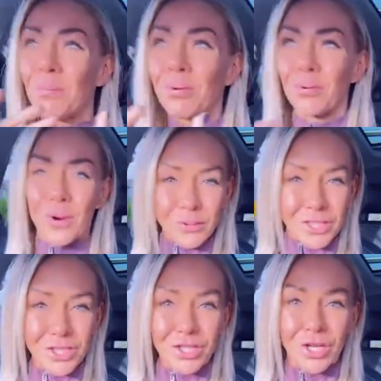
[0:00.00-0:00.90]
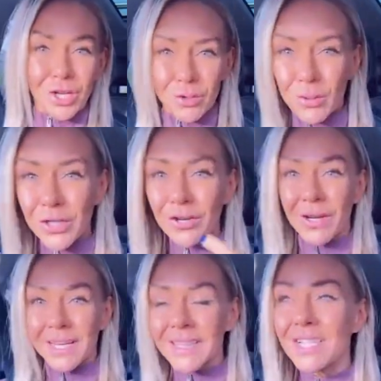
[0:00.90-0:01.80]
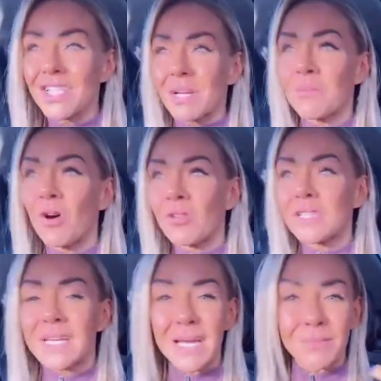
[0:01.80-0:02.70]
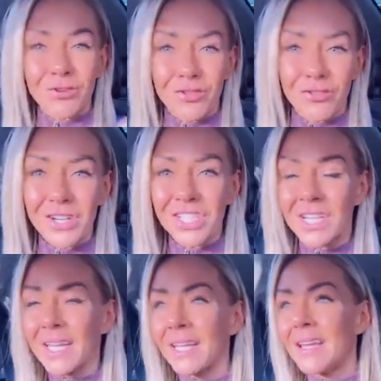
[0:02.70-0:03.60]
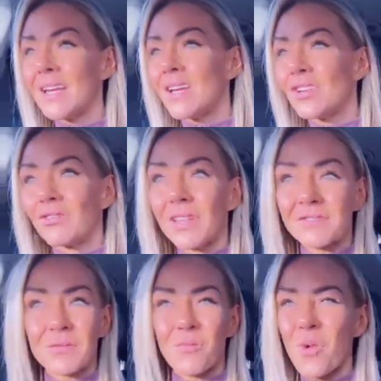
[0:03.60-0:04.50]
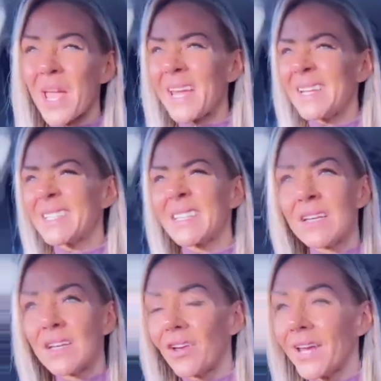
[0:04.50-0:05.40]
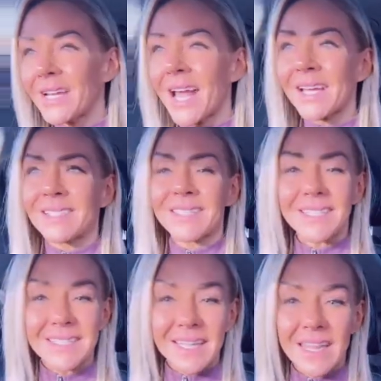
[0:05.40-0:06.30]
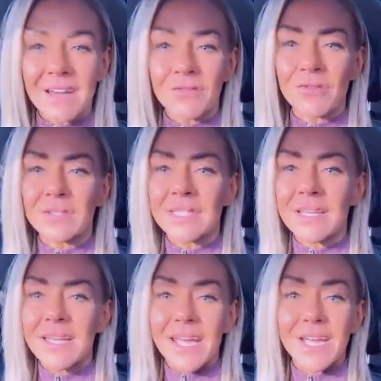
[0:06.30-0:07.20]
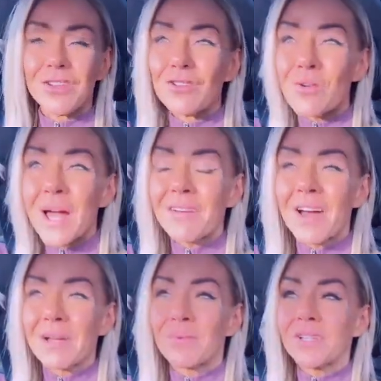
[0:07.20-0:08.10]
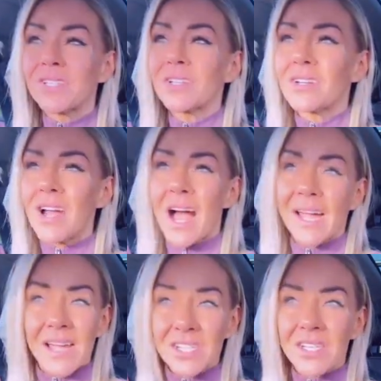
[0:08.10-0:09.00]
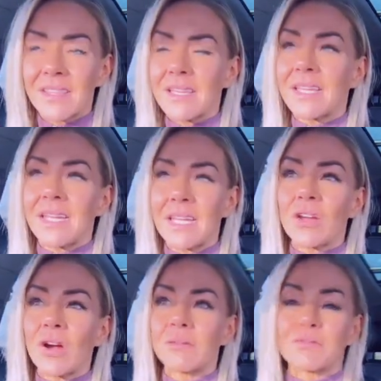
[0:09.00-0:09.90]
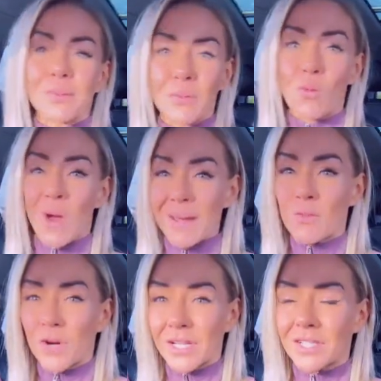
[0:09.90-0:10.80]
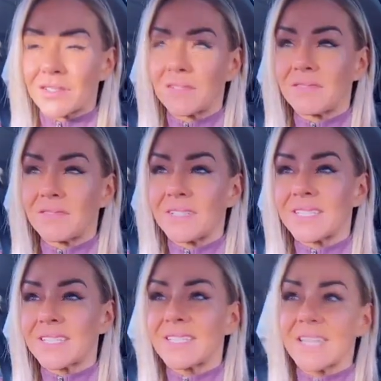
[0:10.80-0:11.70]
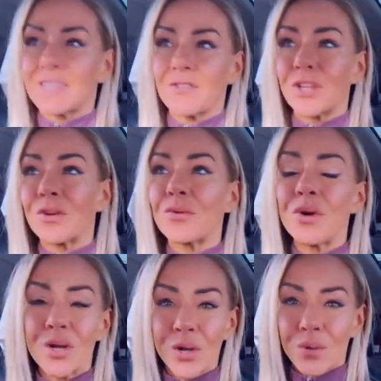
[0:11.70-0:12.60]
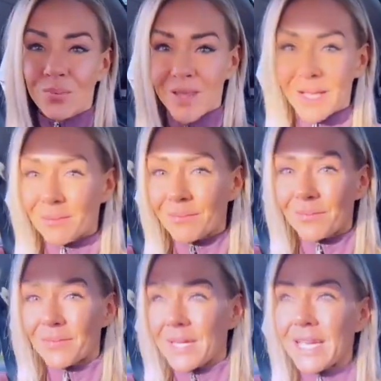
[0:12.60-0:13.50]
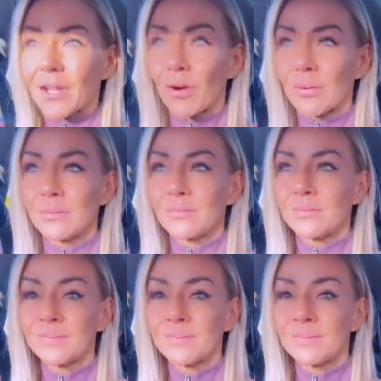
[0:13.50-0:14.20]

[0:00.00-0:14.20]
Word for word: approach where you're in the gym all the time, you're crushing it, you're lifting weights, you're hitting high intensity levels, and you don't have high blood sugar, I actually think eating carbs will be way more conducive to success for you than keto.